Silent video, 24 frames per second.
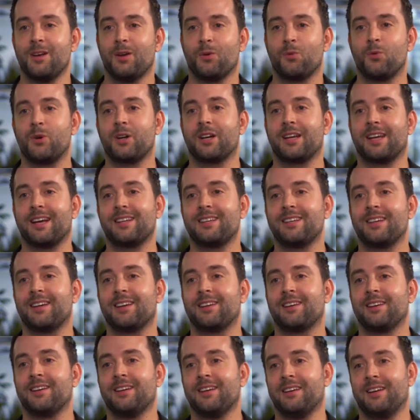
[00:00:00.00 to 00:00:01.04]
we're
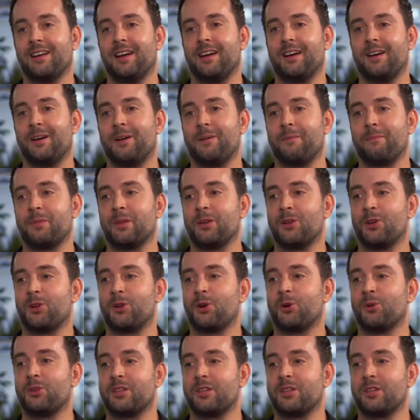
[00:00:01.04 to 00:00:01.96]
getting you know,